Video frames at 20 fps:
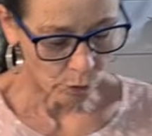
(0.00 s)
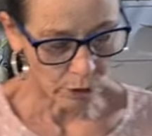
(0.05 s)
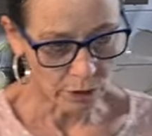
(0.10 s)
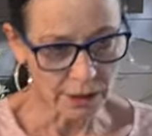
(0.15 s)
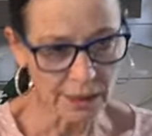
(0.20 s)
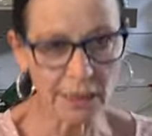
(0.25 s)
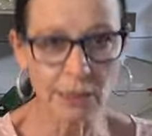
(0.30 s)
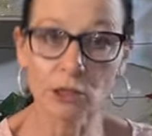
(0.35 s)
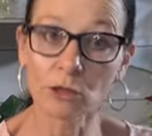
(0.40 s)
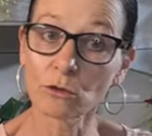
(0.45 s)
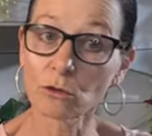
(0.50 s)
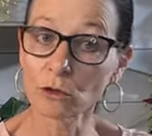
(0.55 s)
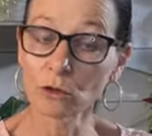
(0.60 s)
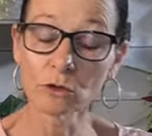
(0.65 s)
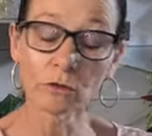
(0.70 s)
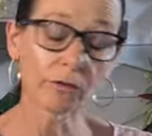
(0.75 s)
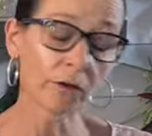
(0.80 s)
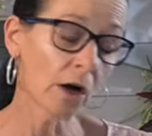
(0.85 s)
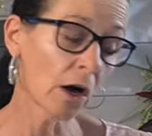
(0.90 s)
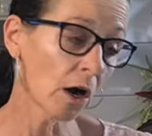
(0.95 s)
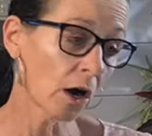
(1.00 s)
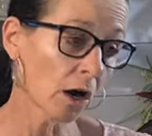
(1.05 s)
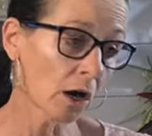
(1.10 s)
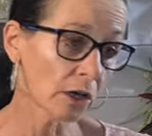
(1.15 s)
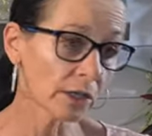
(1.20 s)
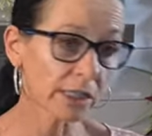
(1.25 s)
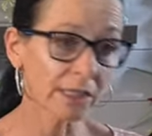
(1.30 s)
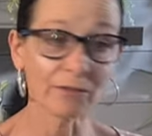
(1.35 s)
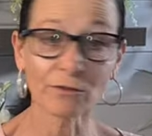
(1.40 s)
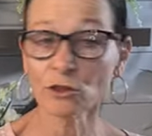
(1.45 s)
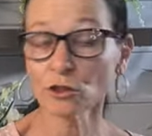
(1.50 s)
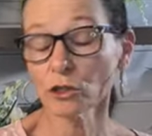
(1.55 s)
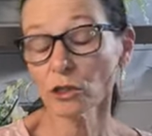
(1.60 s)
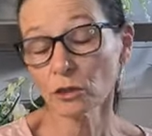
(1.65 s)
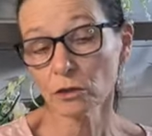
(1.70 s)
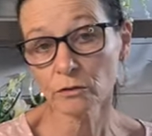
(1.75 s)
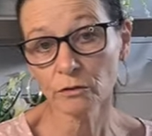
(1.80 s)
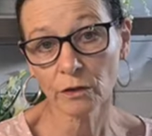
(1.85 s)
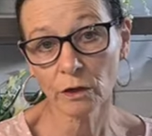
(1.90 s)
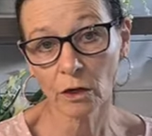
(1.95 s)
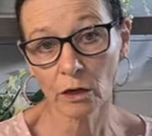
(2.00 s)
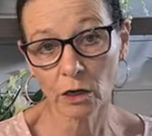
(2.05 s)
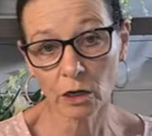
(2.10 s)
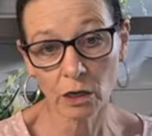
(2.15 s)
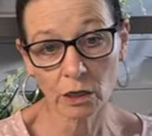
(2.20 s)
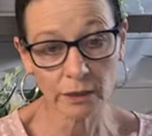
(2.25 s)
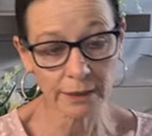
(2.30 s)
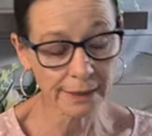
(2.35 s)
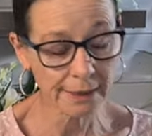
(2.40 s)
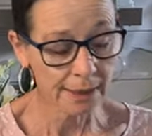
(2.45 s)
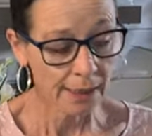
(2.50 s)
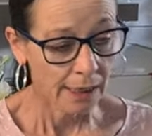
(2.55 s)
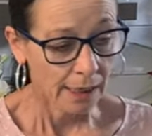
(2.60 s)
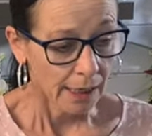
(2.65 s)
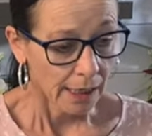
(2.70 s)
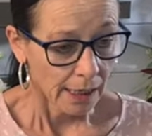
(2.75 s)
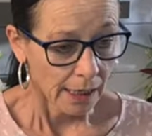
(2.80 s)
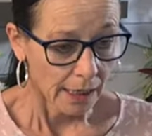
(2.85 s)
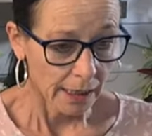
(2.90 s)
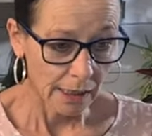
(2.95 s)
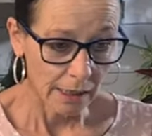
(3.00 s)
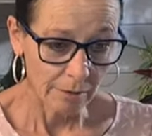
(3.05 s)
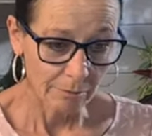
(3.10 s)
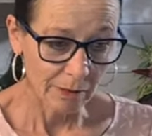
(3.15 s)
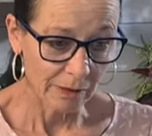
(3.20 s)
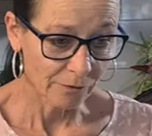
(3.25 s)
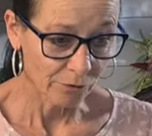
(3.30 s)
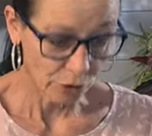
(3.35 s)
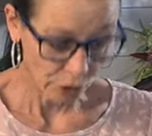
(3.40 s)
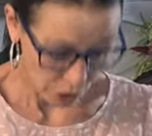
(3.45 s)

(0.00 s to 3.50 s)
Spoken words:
ones. I do love hearts. I've done love hearts. I've